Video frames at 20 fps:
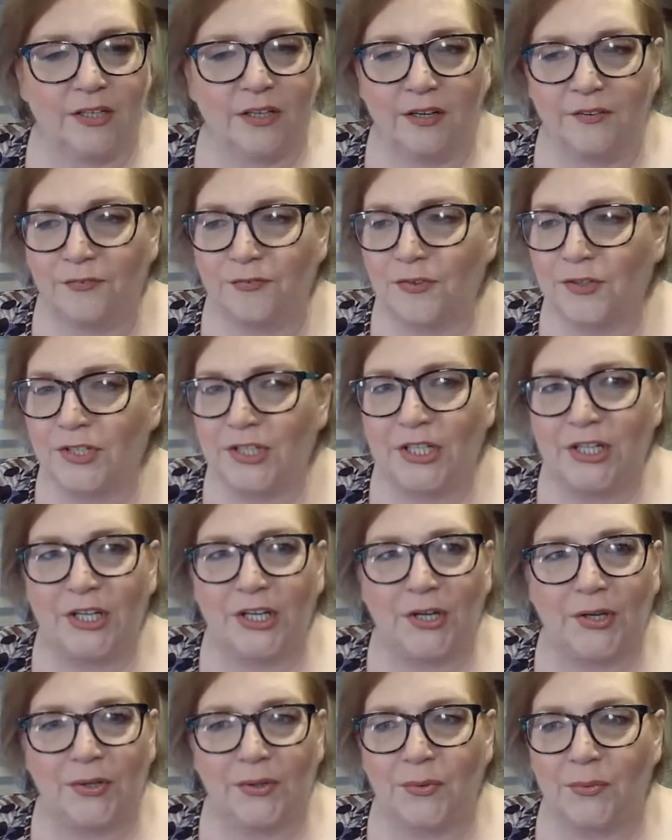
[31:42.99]
Good for
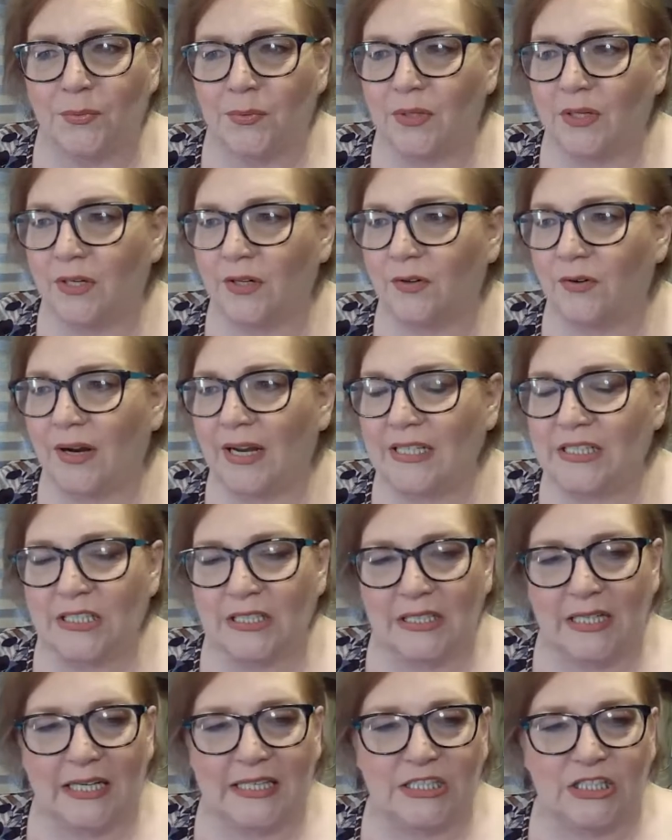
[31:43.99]
you.
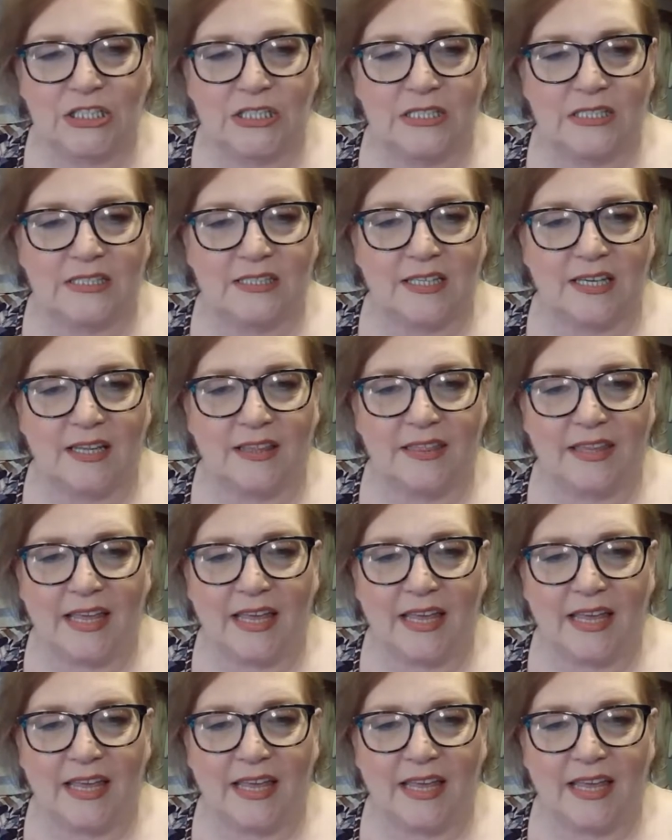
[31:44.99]
Congratulations on